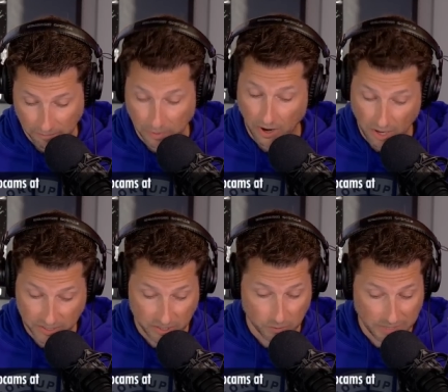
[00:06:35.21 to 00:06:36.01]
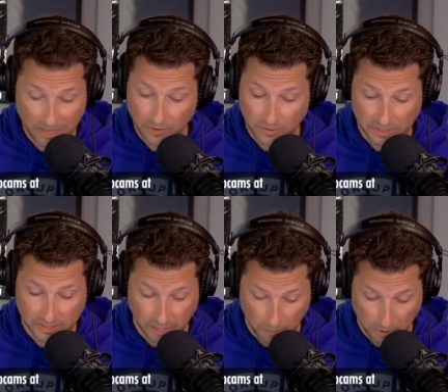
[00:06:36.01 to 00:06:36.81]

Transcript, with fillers: But also, neither is double